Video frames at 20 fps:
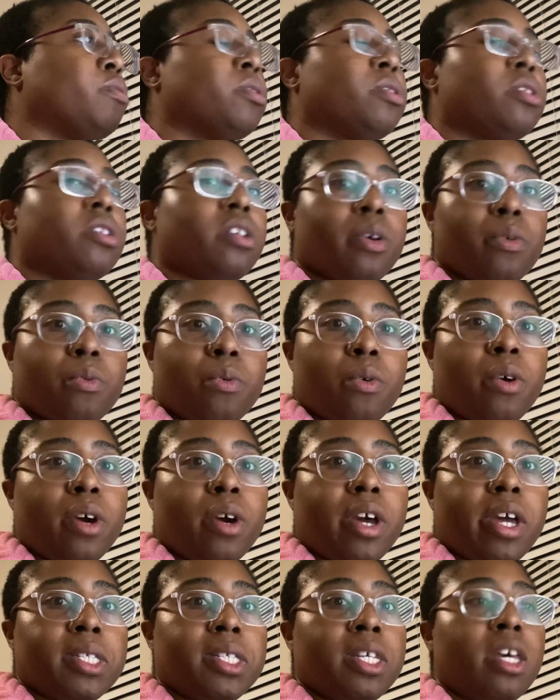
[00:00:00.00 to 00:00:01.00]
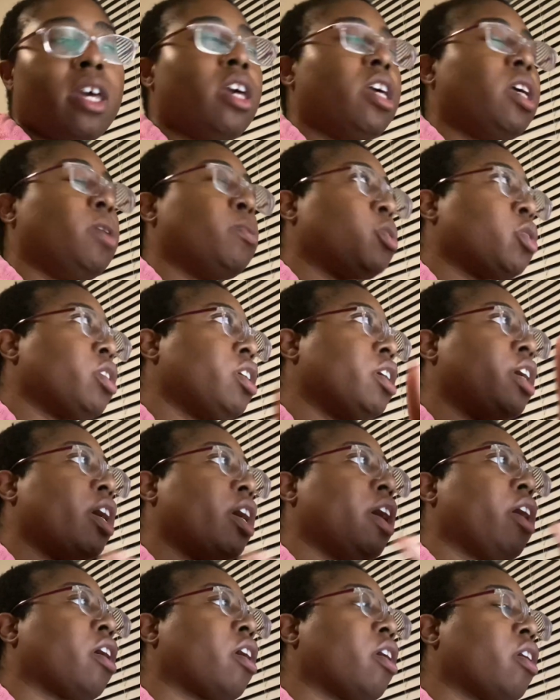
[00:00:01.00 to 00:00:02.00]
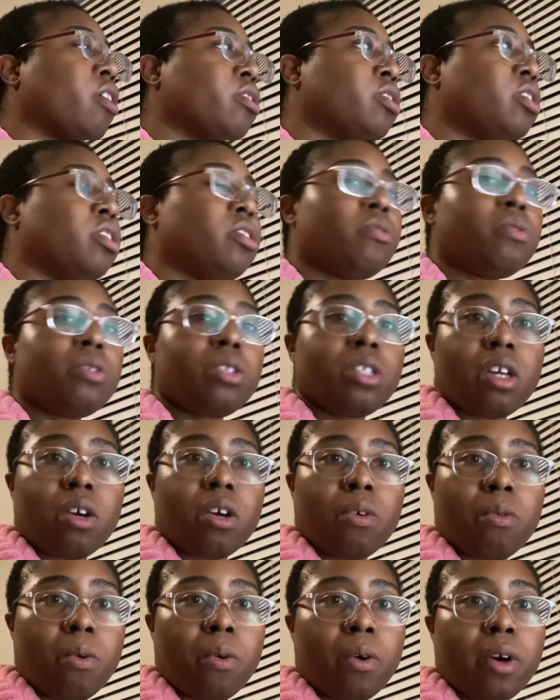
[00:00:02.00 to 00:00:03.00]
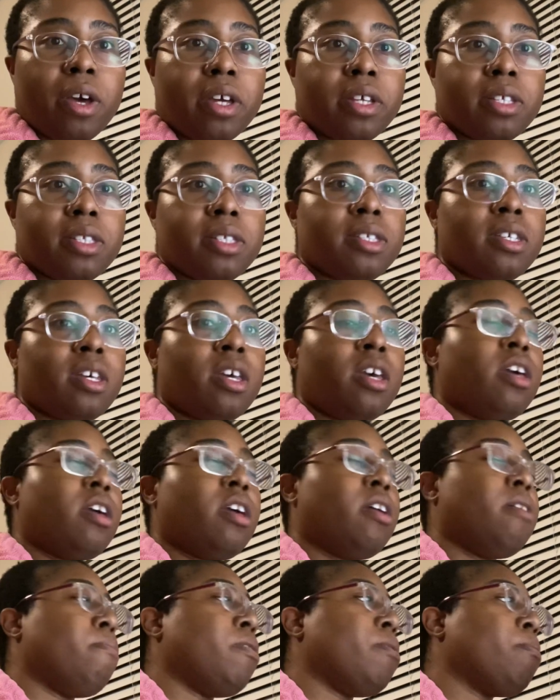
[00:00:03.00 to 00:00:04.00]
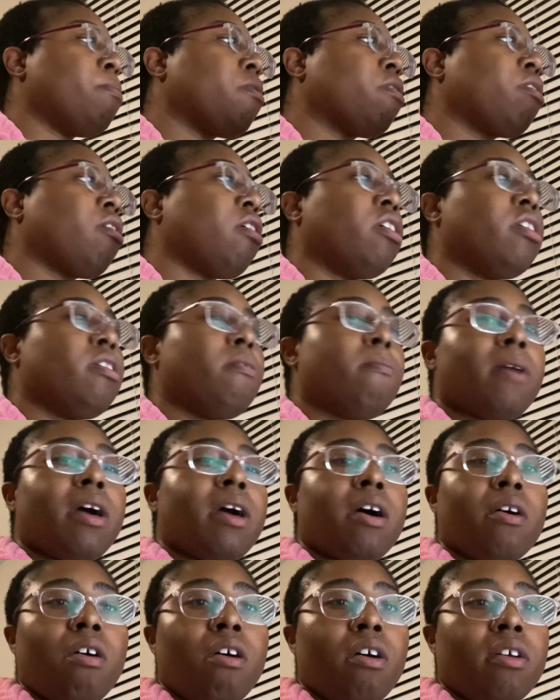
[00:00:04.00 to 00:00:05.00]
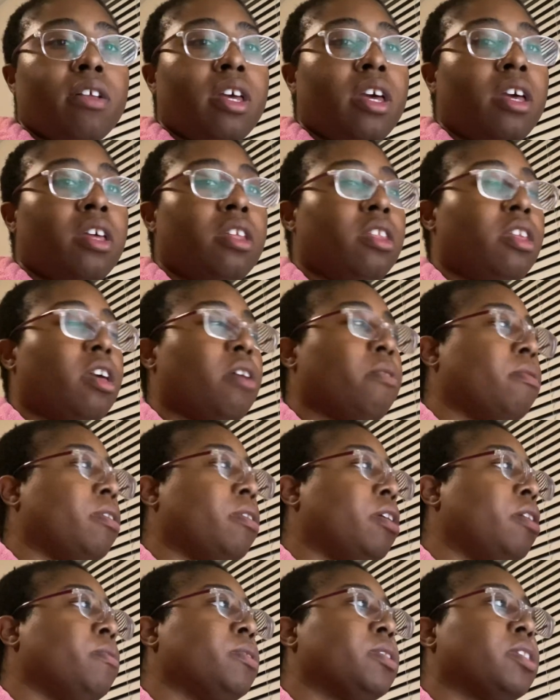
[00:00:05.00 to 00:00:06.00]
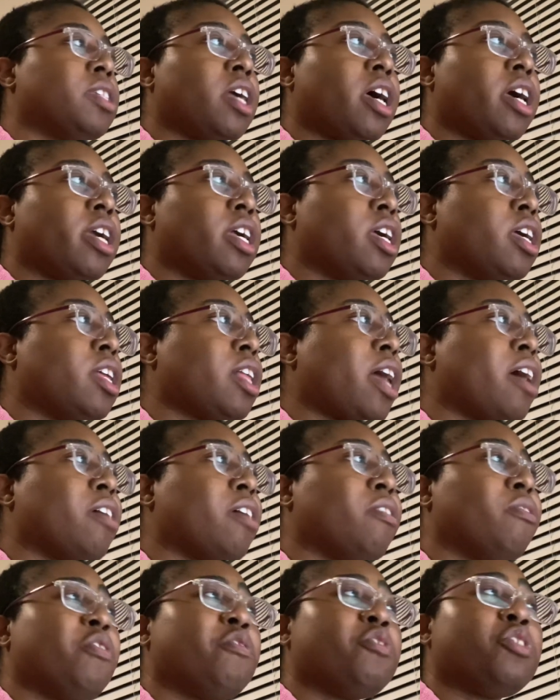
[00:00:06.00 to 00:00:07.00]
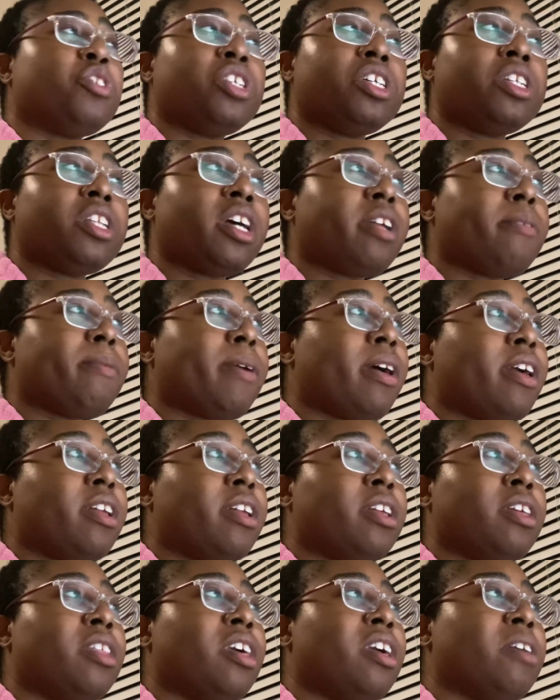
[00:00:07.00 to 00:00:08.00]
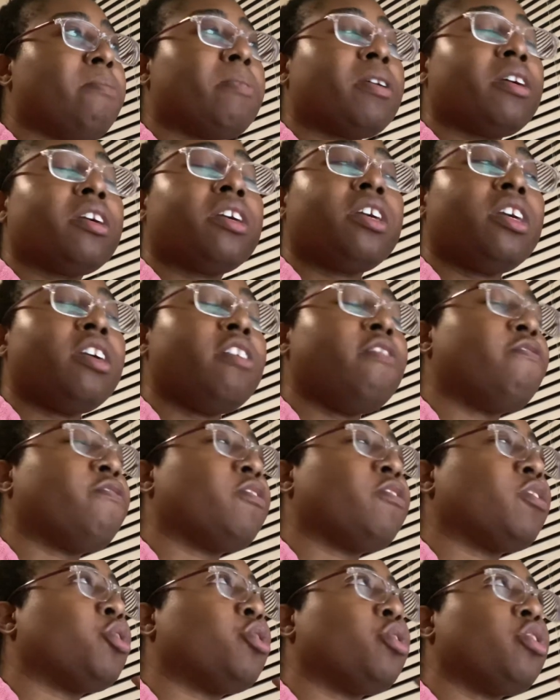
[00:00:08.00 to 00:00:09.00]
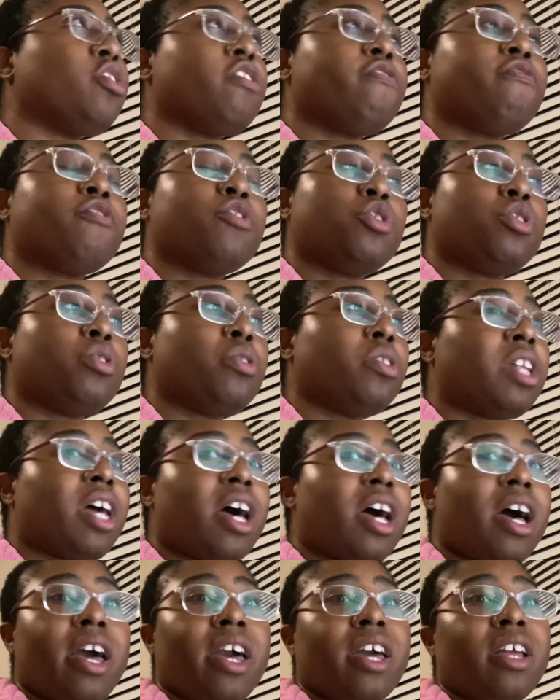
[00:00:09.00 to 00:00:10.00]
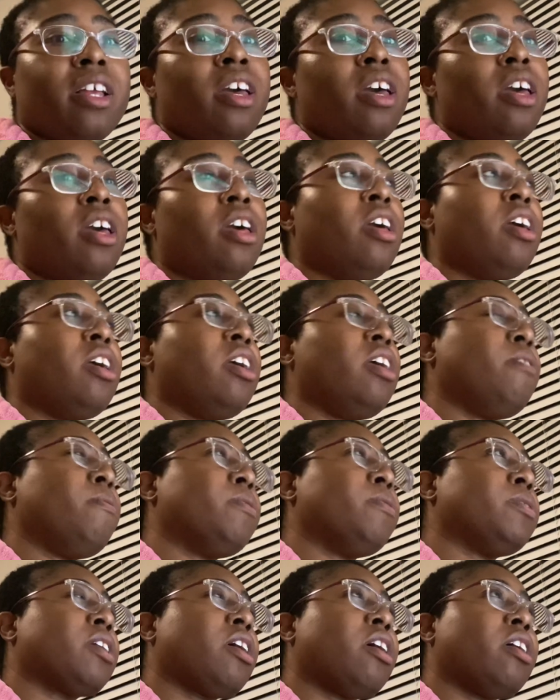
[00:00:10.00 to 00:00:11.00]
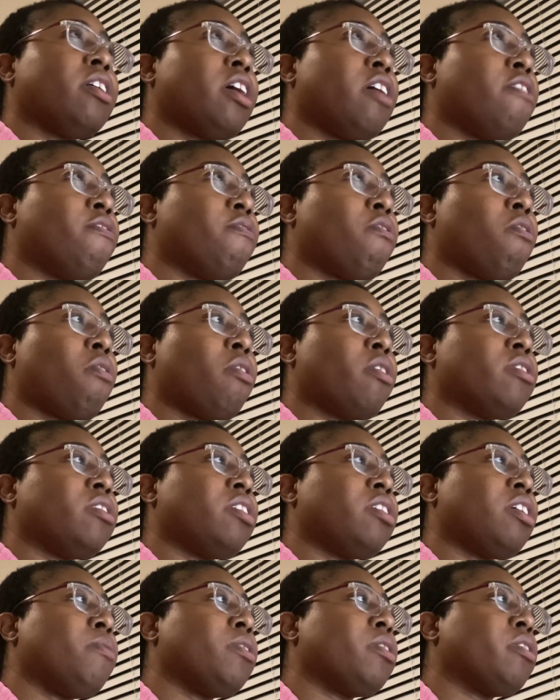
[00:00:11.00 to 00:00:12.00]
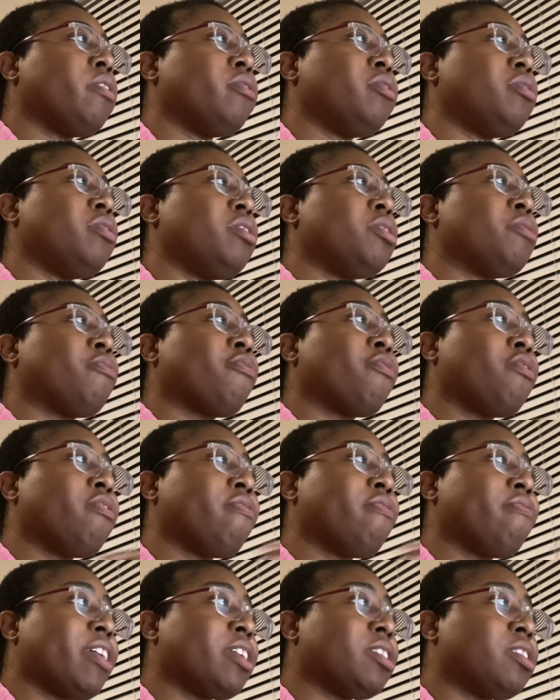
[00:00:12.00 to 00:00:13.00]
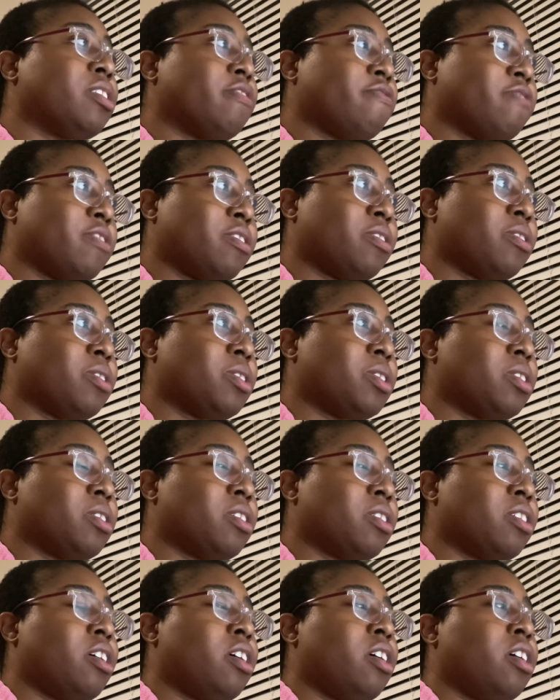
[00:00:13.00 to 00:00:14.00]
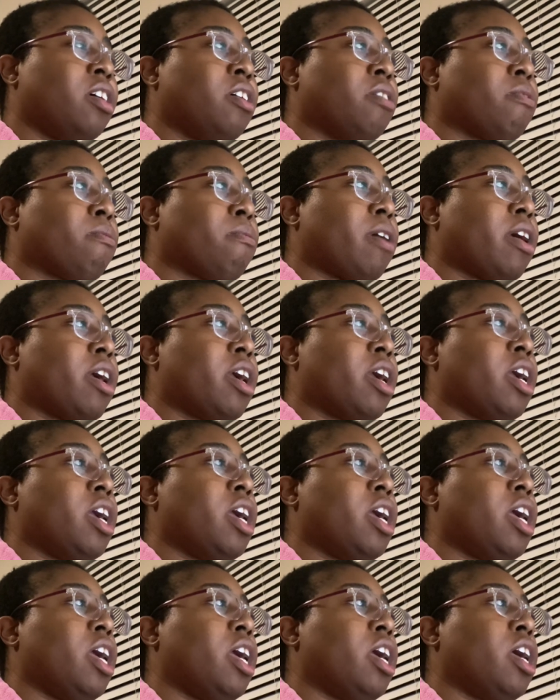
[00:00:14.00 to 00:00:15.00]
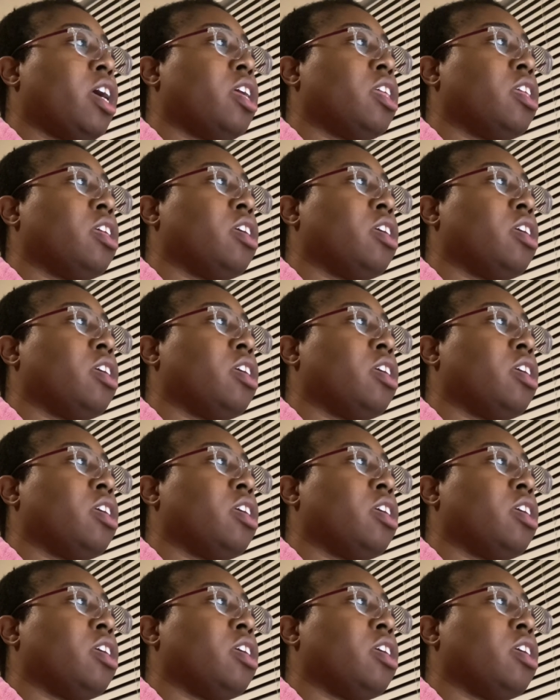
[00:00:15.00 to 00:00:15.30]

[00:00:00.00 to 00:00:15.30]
steroids. He was trying to get her to do steroids. People were calling him out on it. He was lying. I don't know if she lied about anything, but he for sure lied. He was called out for it. They would go to these fruit festivals, right? And,